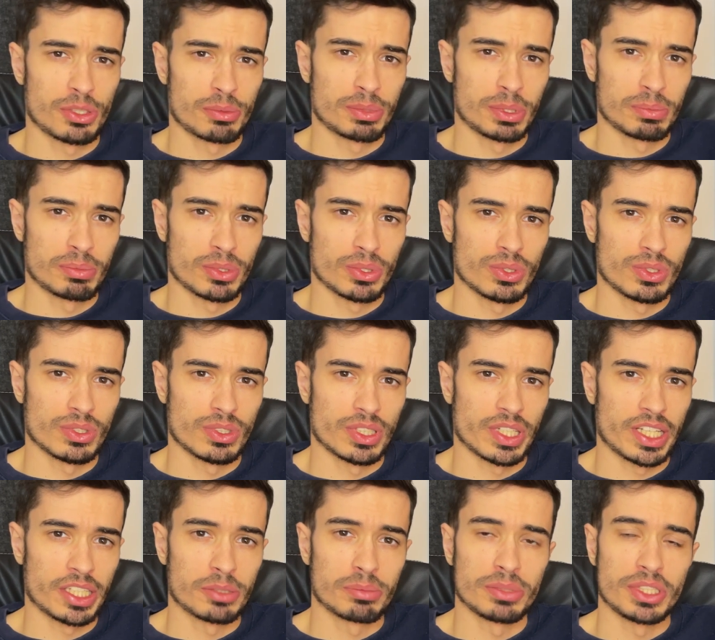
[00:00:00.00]
people
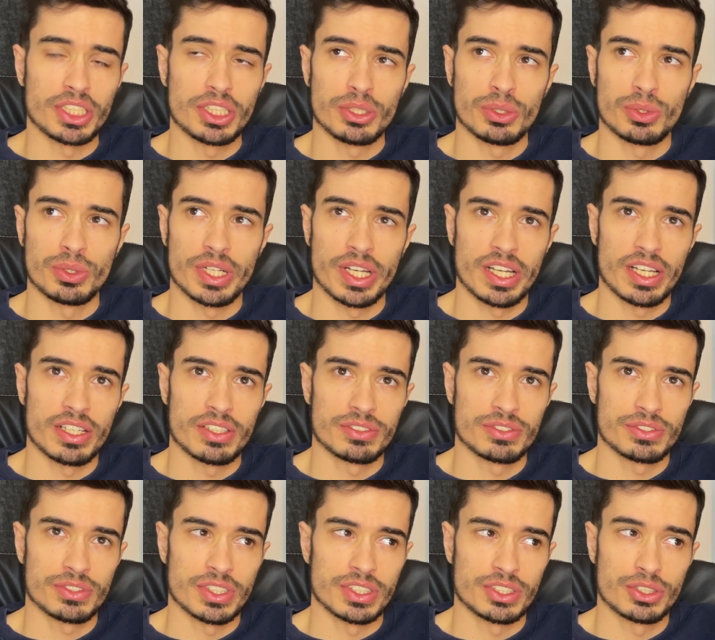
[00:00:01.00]
like me who
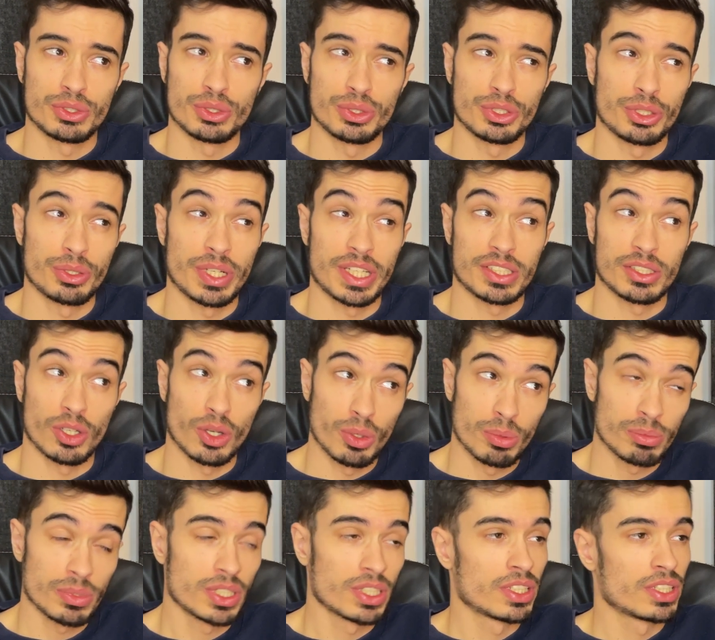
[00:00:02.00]
have a studio at
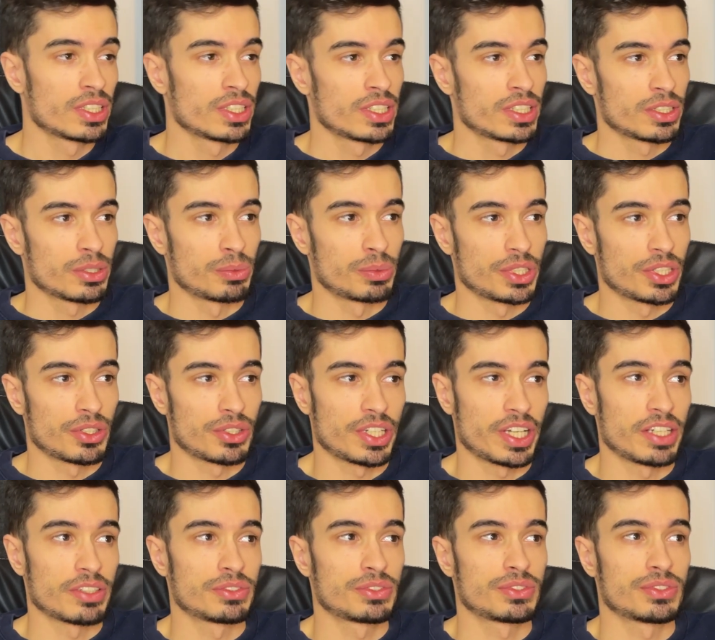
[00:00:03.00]
home. We don't
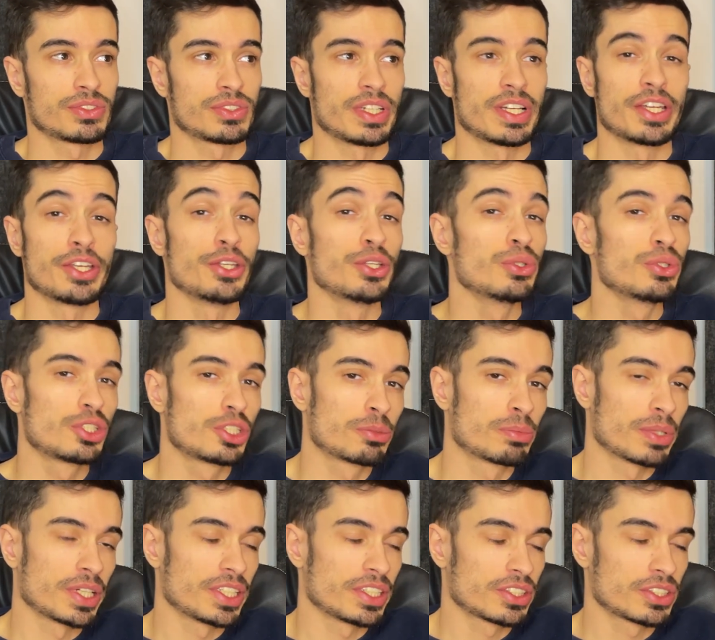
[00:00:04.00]
have a huge
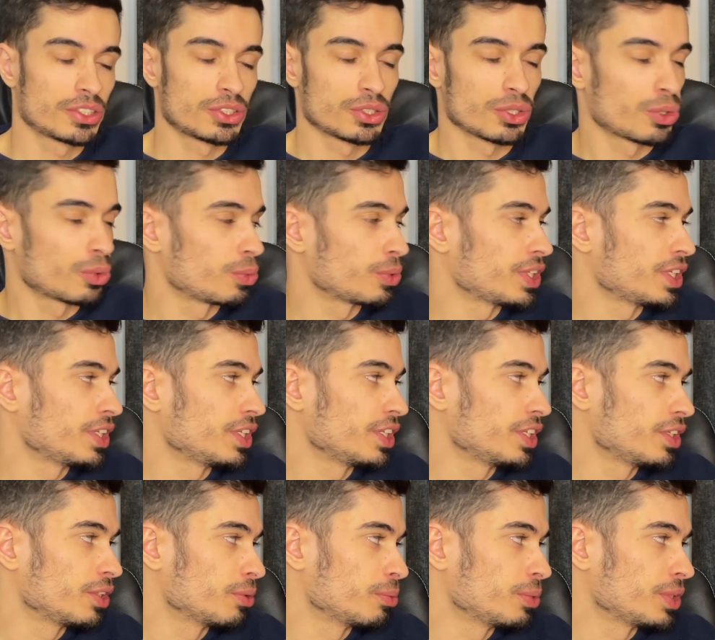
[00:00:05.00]
space, so
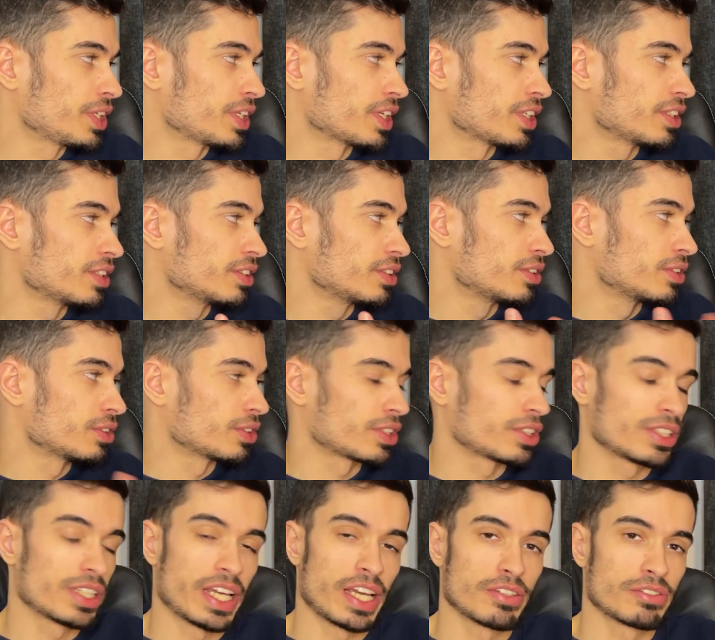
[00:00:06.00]
we can
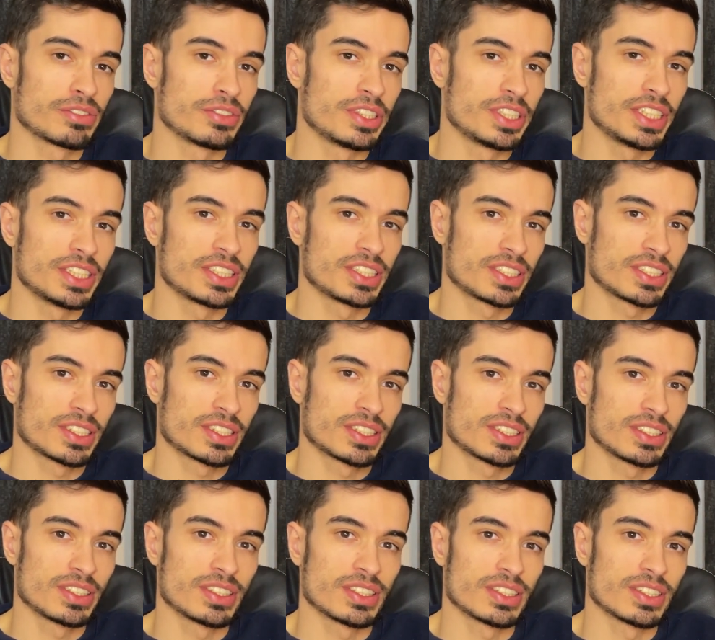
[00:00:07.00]
have this
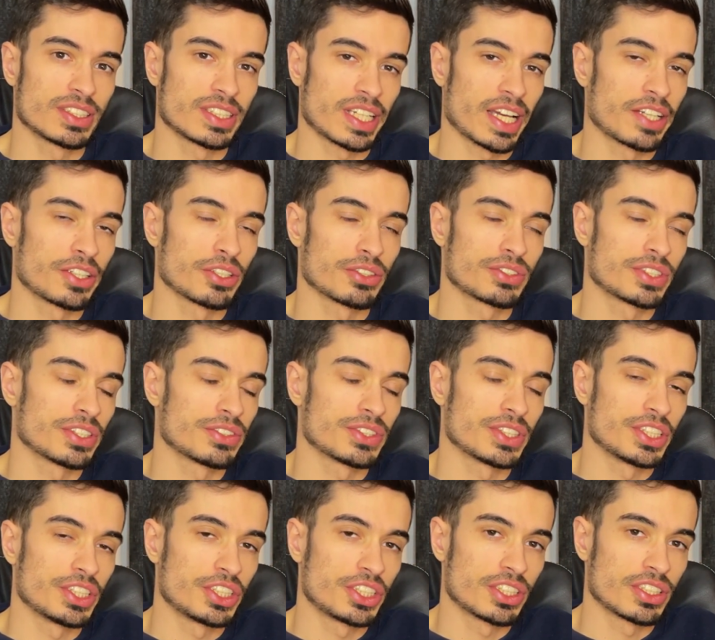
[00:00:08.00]
kind of
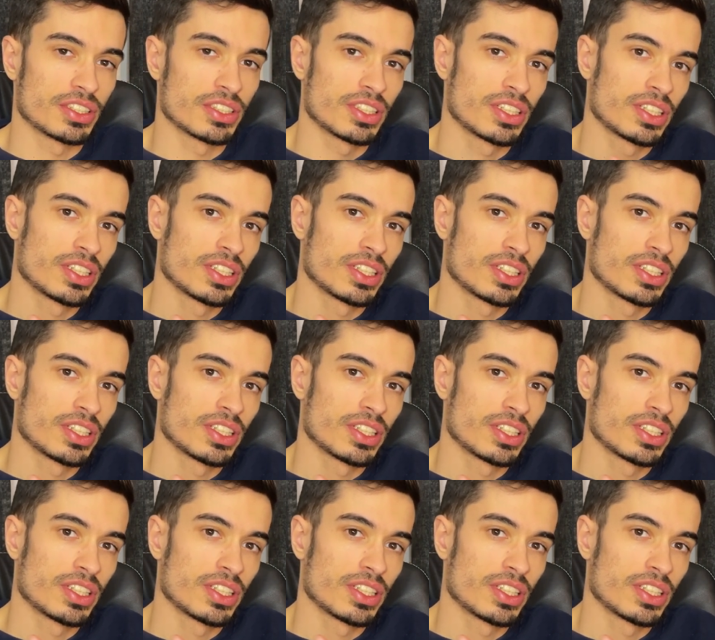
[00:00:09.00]
definition